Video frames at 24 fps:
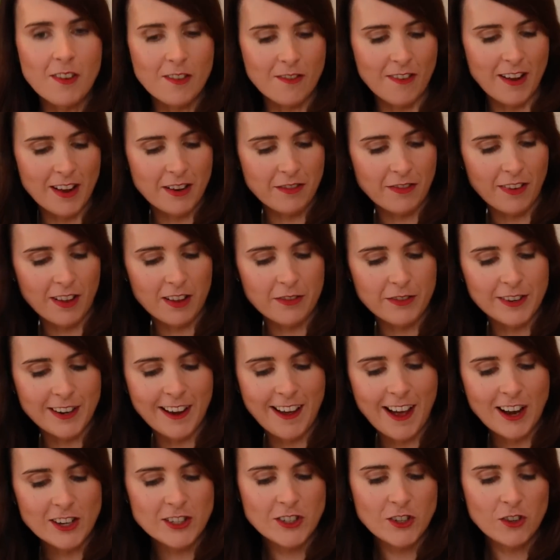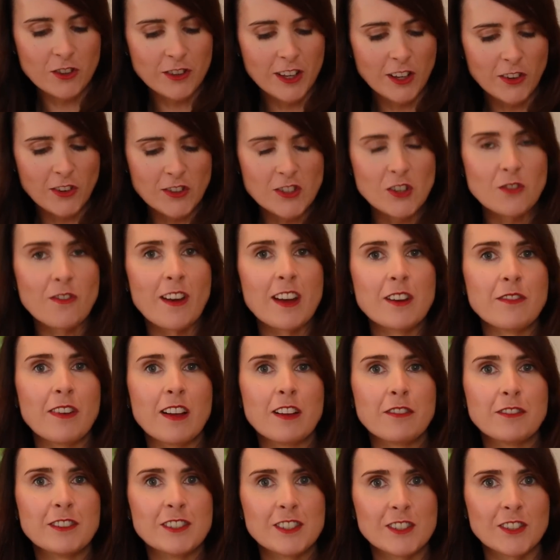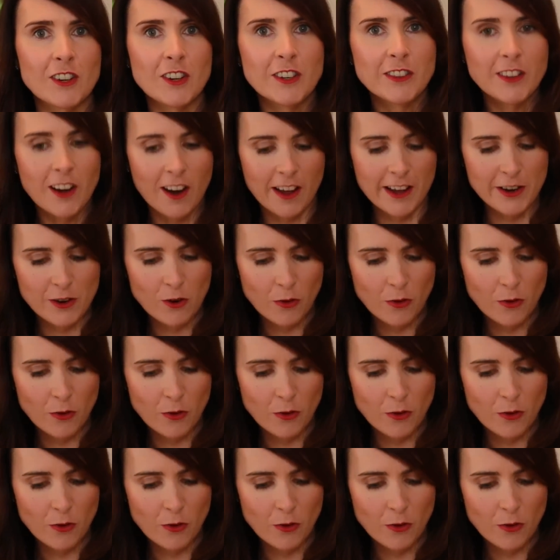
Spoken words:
red velvet. I actually don't think there's a red velvet dessert that I